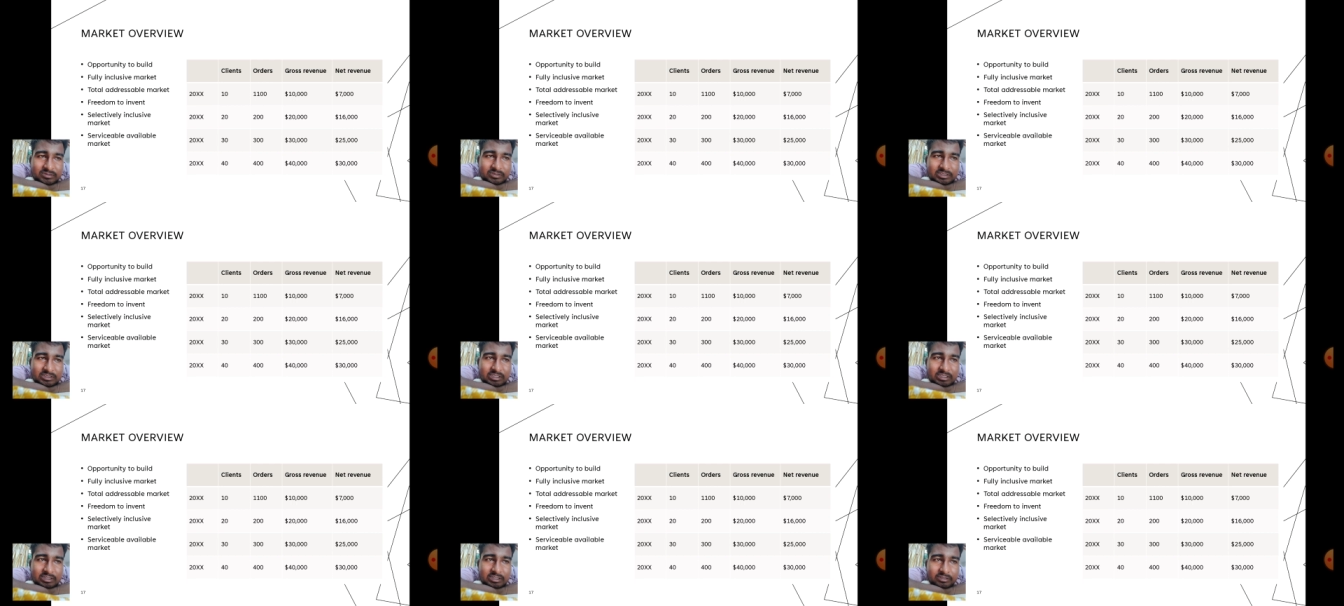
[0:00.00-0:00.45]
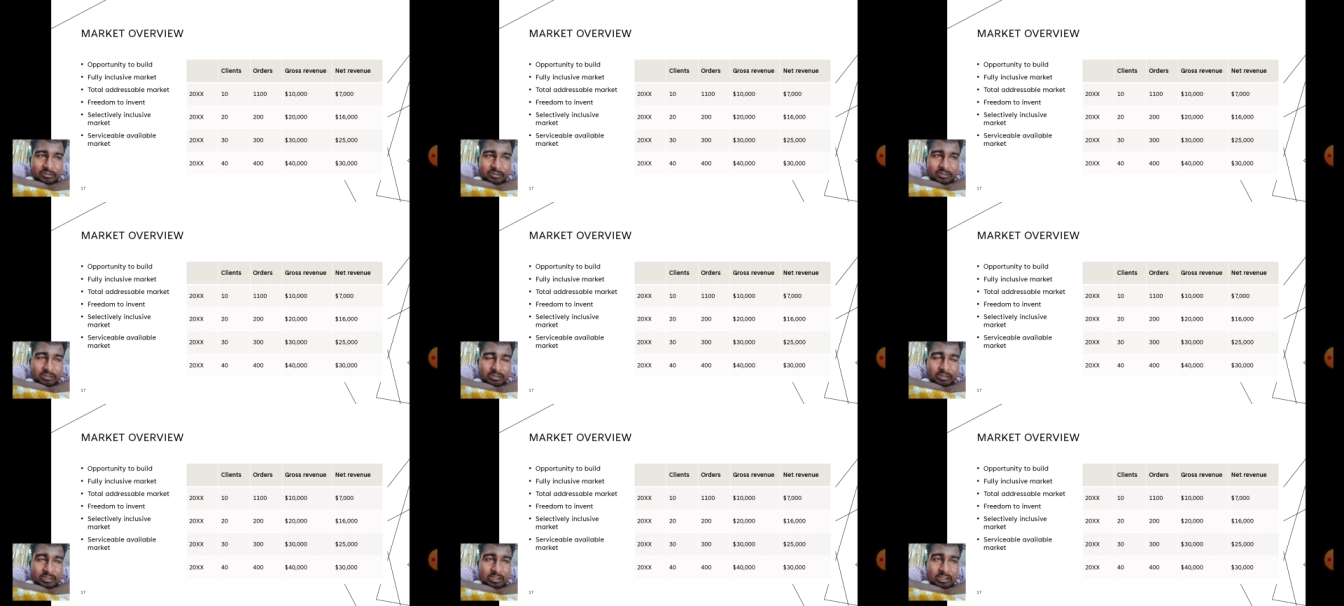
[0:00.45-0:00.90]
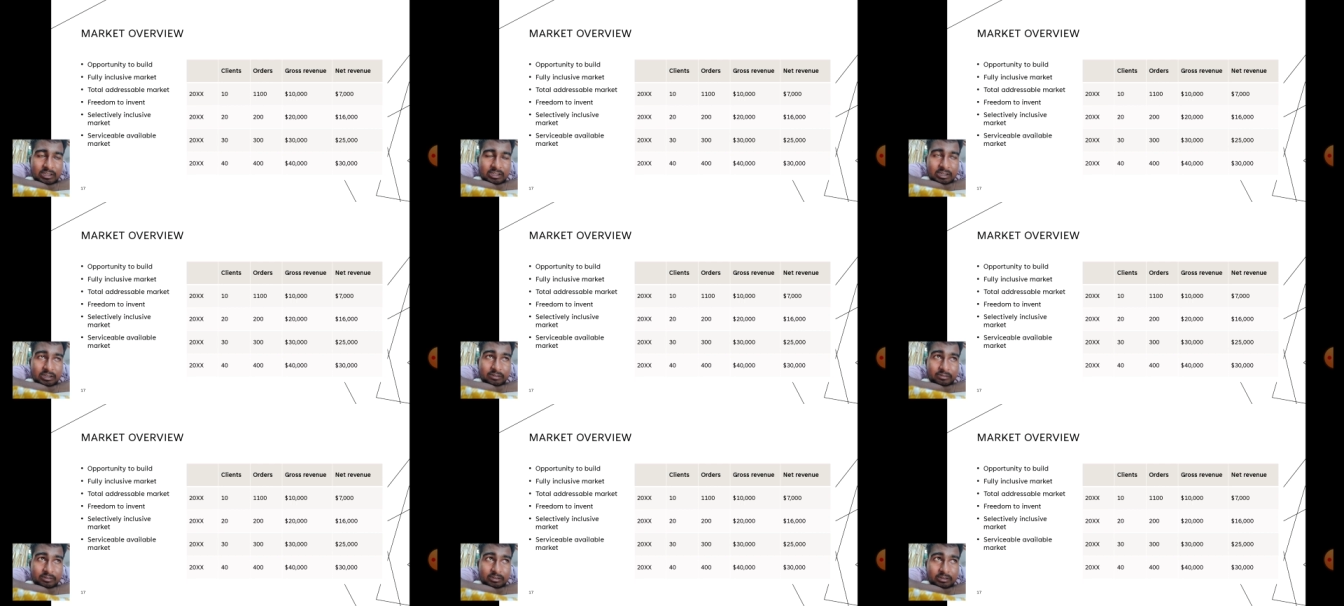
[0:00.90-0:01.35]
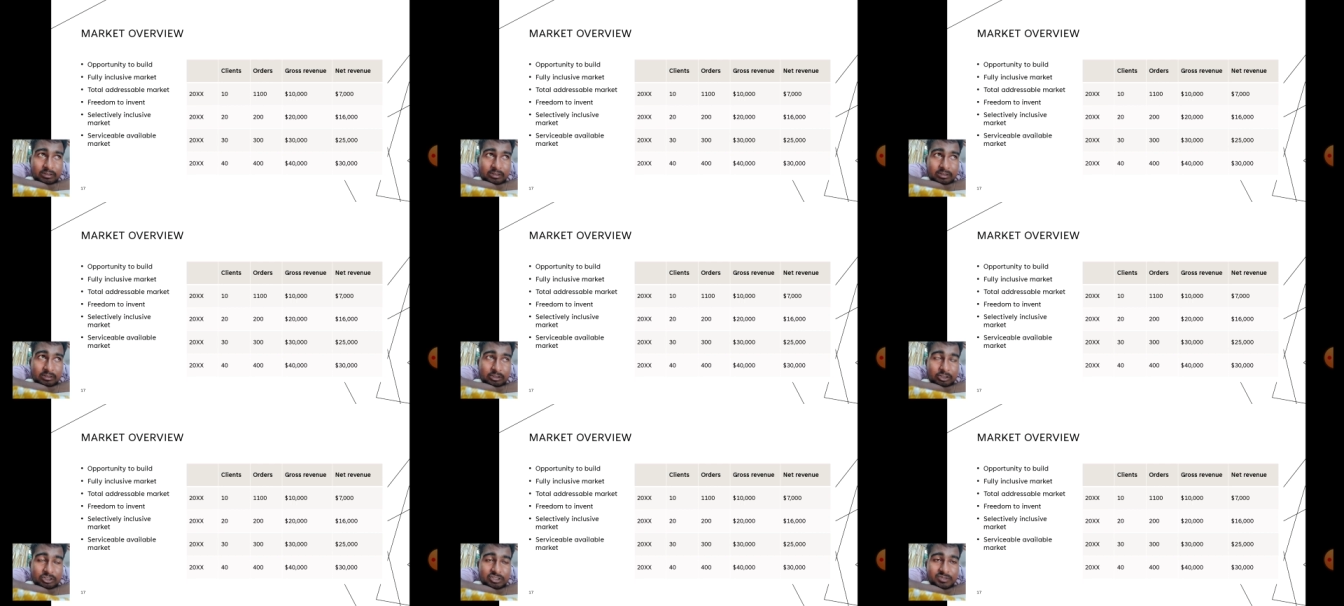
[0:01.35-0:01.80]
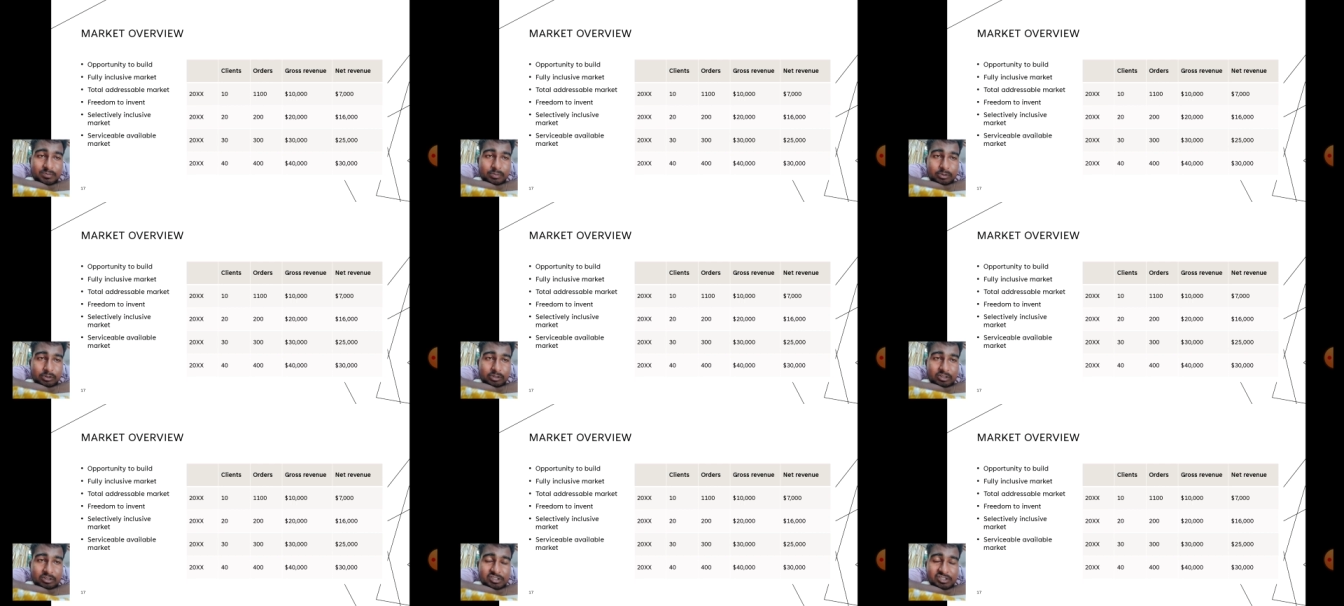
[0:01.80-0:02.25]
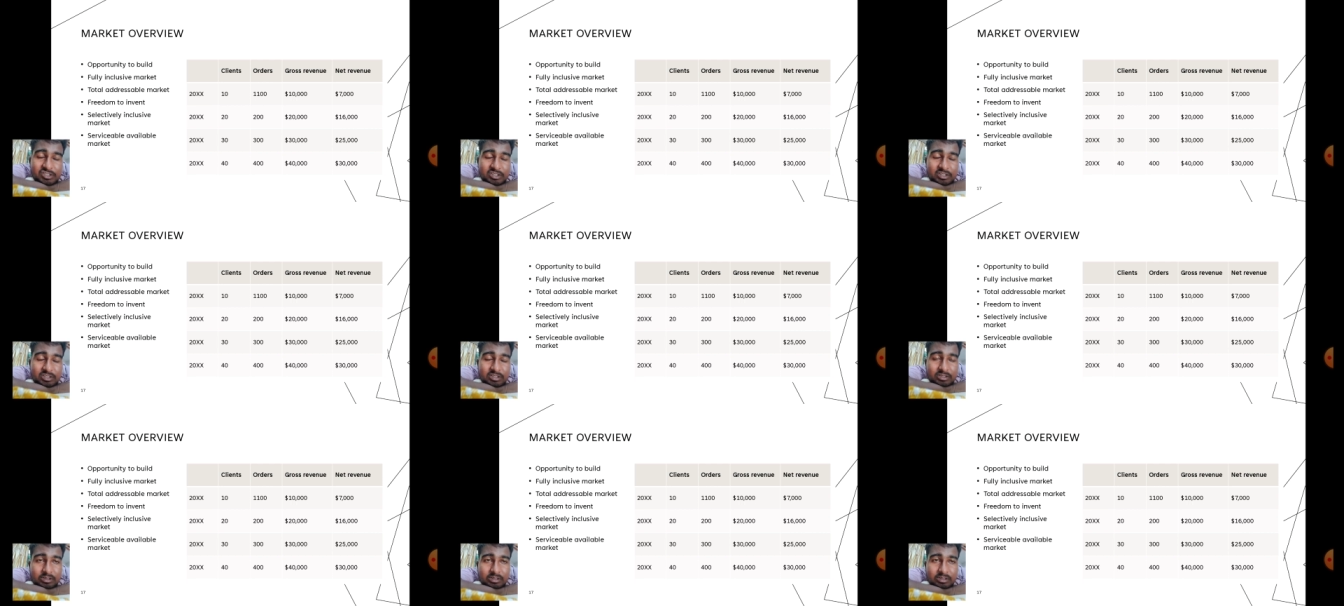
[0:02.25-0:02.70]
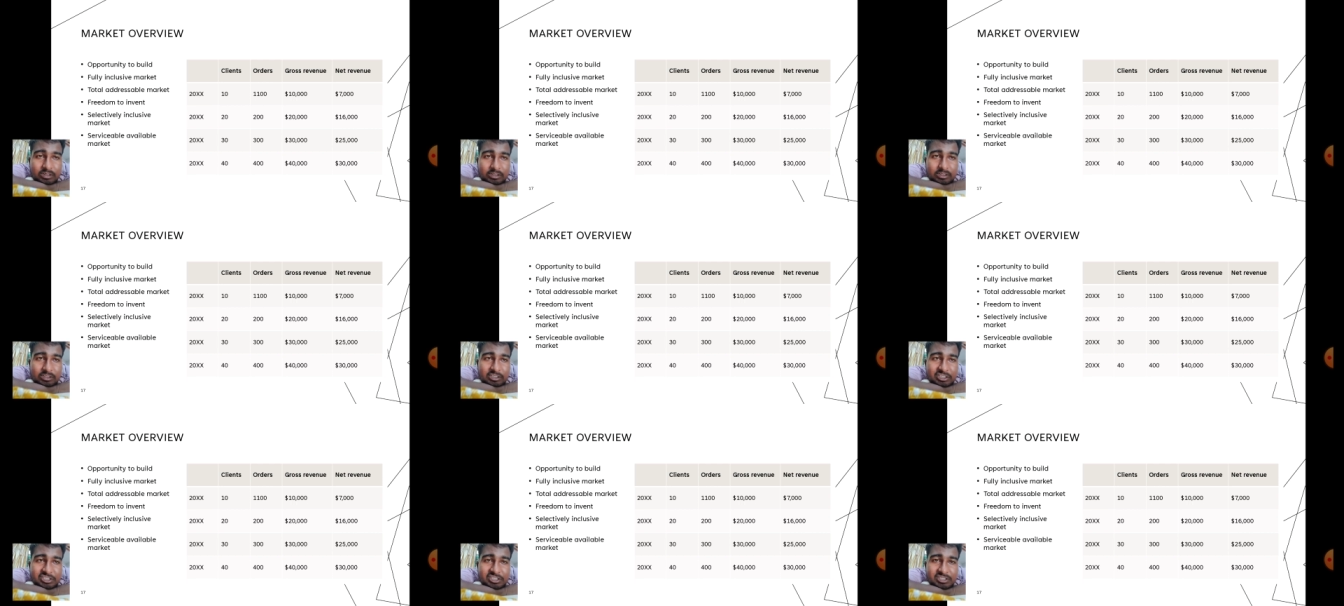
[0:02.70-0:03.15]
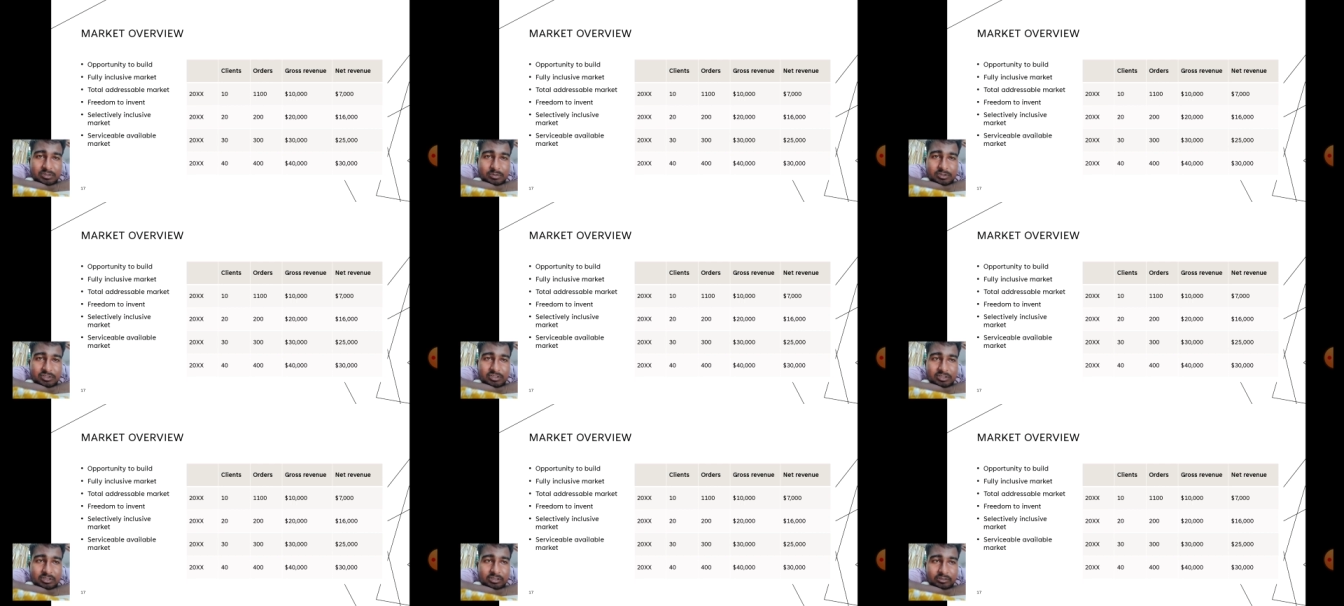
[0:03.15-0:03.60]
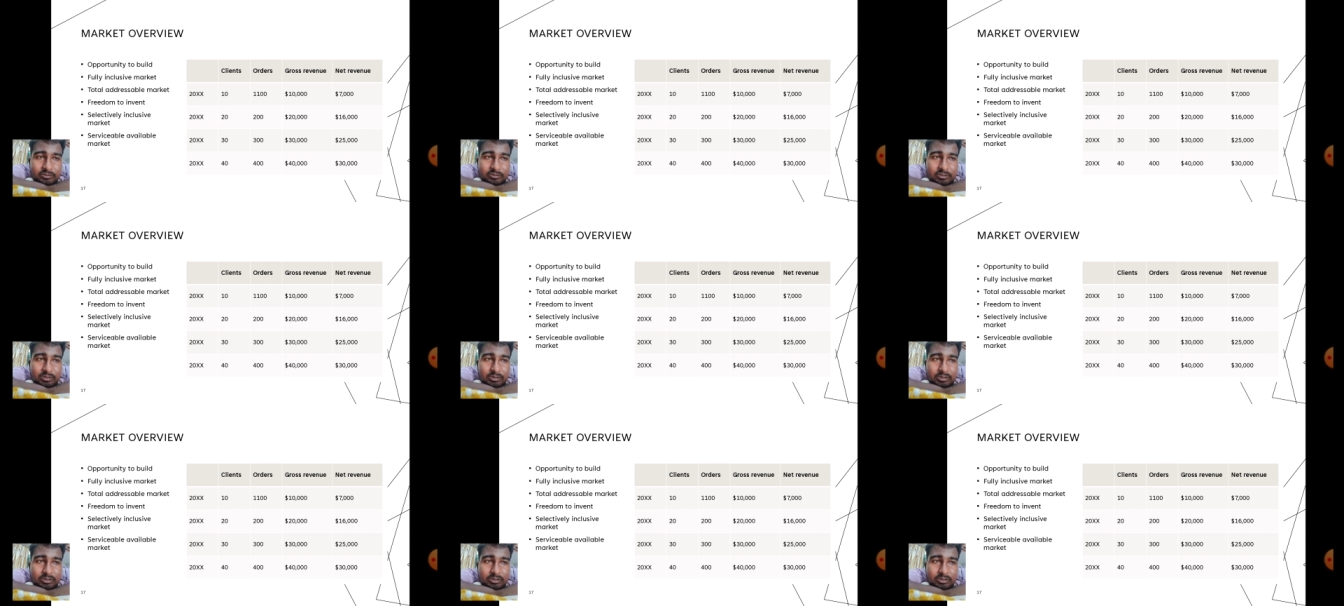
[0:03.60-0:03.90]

are referred for the cost, production, and the distribution of the